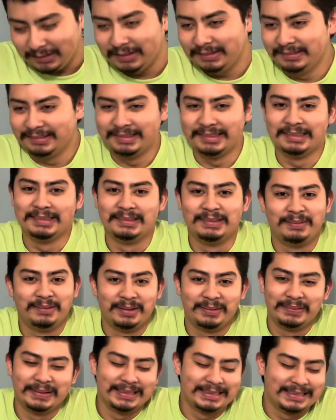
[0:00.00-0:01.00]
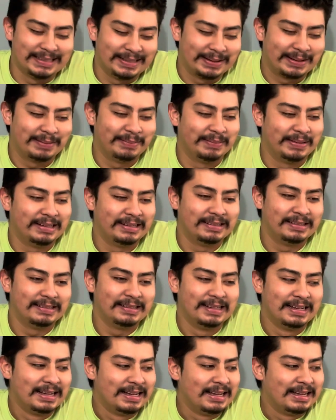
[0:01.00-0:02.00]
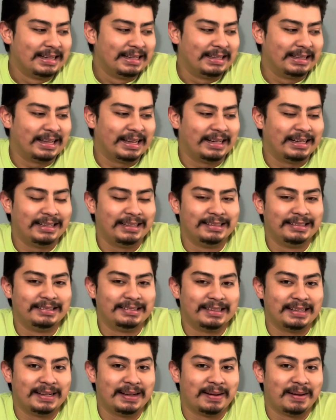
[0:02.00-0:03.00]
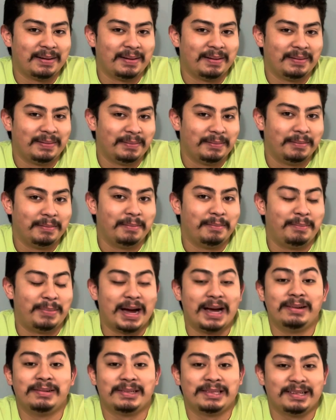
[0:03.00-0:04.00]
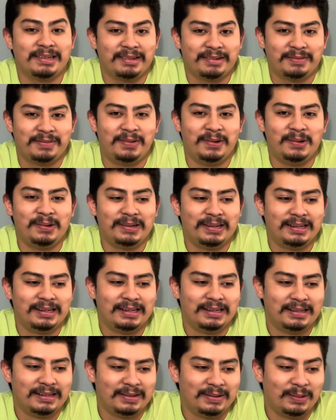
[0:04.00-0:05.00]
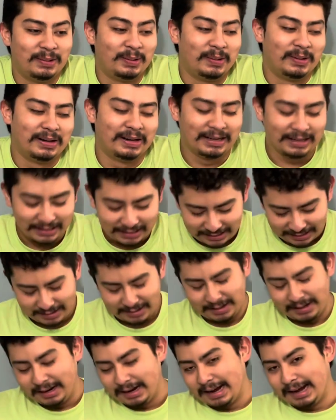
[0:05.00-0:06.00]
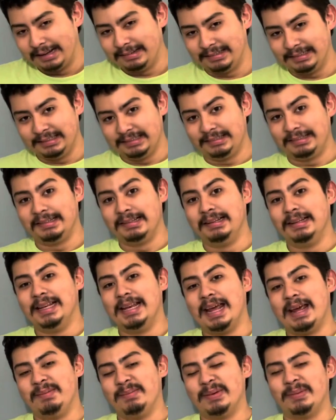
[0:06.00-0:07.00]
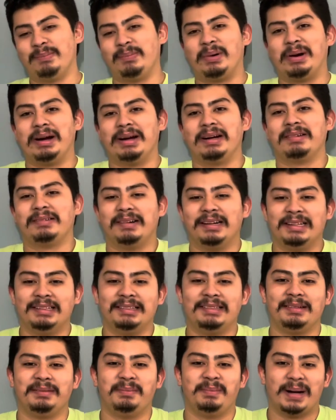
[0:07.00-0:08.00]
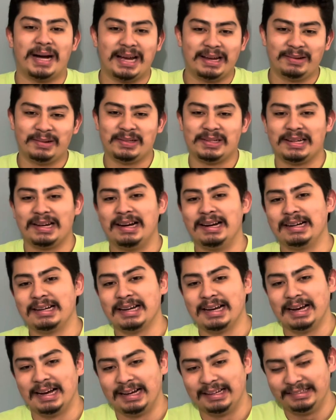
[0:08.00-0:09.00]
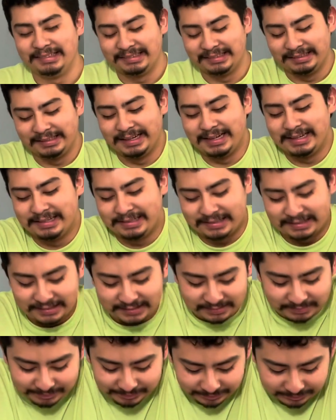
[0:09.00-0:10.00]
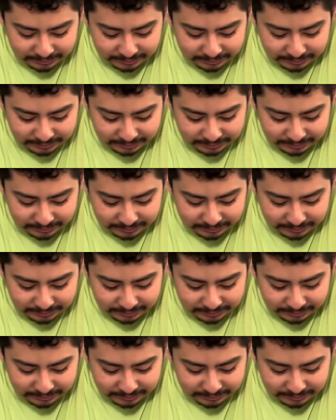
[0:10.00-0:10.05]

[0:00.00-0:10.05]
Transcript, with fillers: So what am I talking about? That is uh, Bioshock 4 or as its name in progress, Bioshock Isolation.